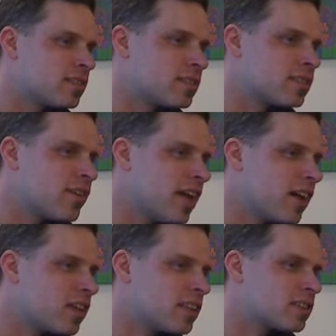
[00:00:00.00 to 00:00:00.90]
So
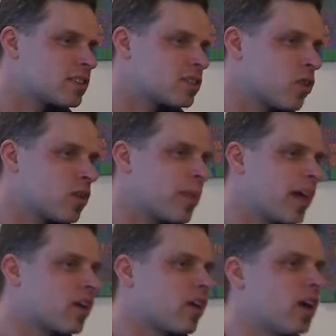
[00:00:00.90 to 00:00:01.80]
now let's talk
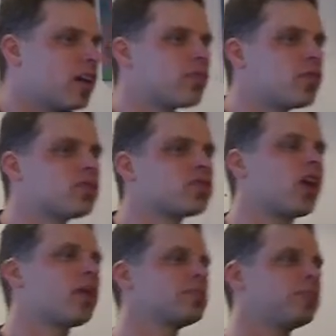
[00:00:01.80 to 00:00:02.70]
about kind of good
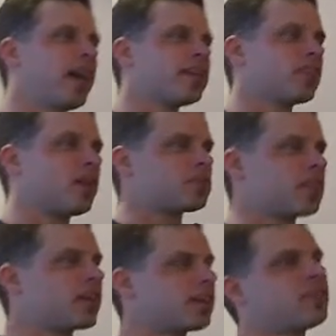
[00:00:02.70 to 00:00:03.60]
types and bad types.
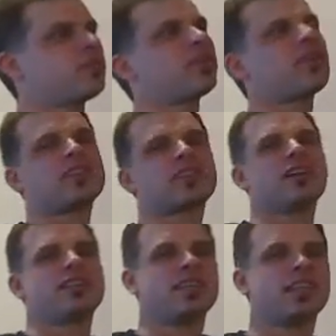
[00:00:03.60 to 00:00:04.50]
Like, we've got this
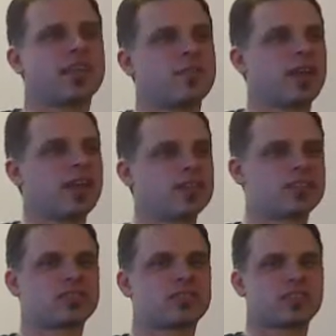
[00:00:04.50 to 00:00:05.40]
idea that we're going to
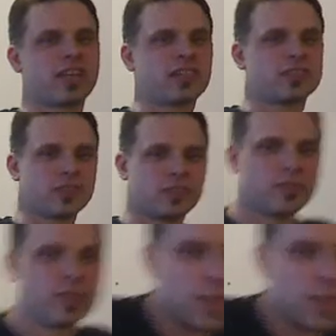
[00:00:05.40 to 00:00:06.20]
start to